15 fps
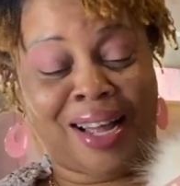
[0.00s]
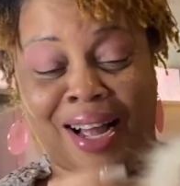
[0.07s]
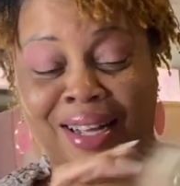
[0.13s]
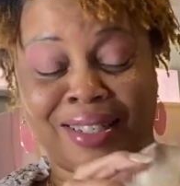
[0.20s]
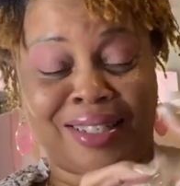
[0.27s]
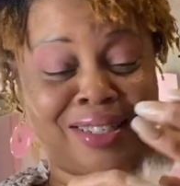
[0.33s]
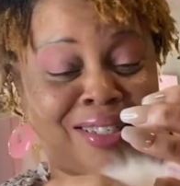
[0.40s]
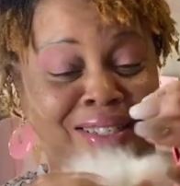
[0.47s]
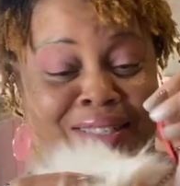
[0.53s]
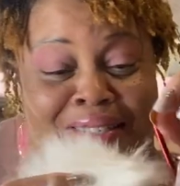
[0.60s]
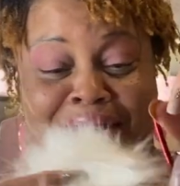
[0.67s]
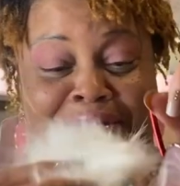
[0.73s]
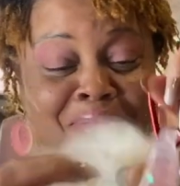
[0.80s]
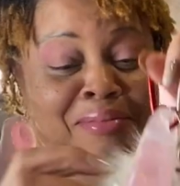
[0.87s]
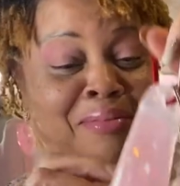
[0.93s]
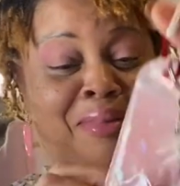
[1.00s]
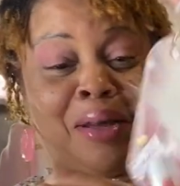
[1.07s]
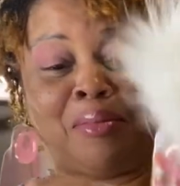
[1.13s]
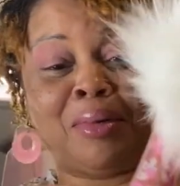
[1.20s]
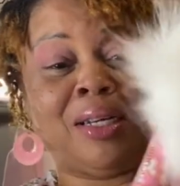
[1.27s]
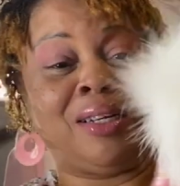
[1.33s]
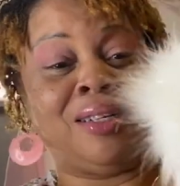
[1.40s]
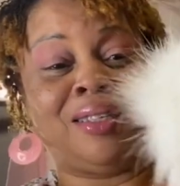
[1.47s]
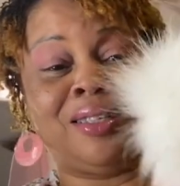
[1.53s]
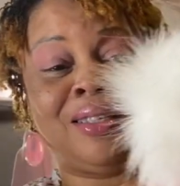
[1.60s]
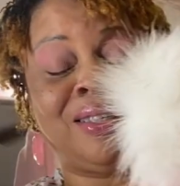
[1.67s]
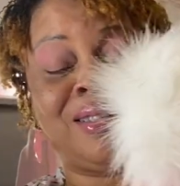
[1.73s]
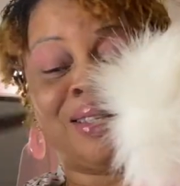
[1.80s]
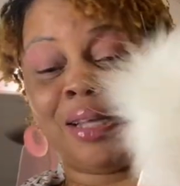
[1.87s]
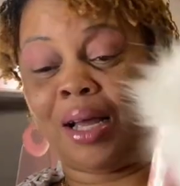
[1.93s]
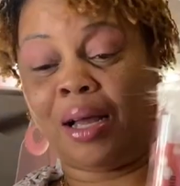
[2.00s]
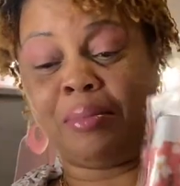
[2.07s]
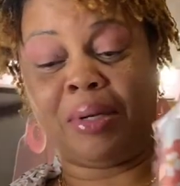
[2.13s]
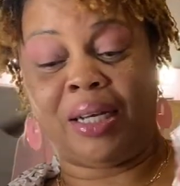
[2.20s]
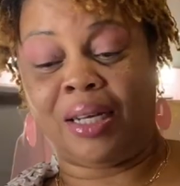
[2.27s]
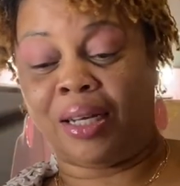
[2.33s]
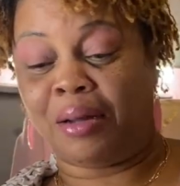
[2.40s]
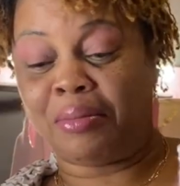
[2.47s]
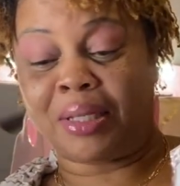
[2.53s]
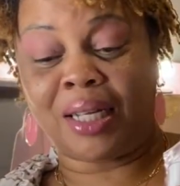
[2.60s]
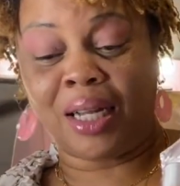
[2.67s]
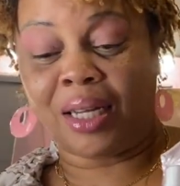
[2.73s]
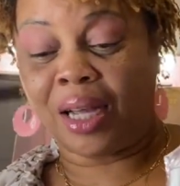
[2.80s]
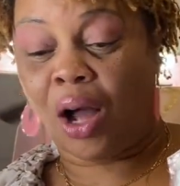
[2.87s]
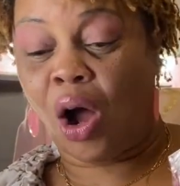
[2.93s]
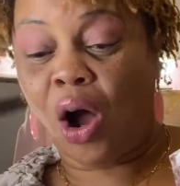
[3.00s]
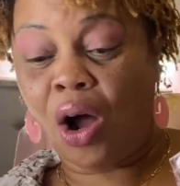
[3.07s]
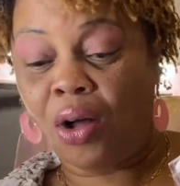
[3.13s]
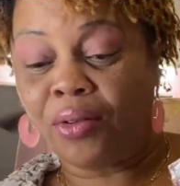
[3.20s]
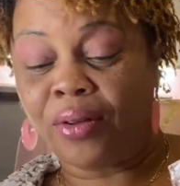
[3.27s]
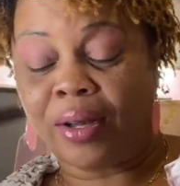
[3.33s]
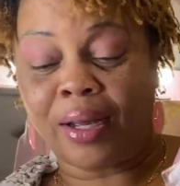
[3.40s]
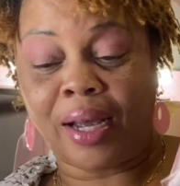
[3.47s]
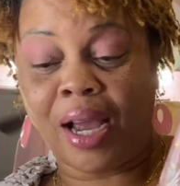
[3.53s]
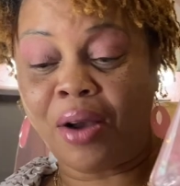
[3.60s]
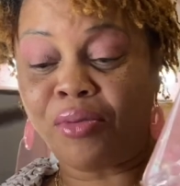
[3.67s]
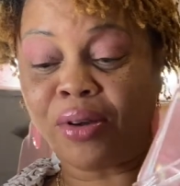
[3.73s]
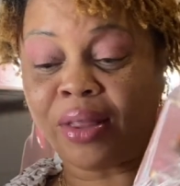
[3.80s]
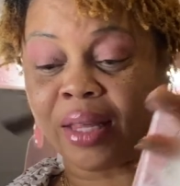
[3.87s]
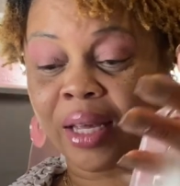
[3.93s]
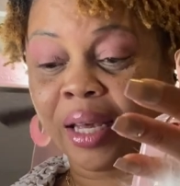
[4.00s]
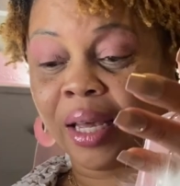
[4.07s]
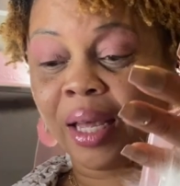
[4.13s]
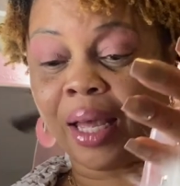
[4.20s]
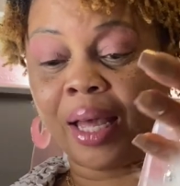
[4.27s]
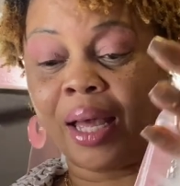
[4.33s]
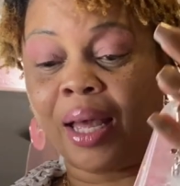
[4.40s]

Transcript: I just, I mean, I mean, I'm telling all, everything.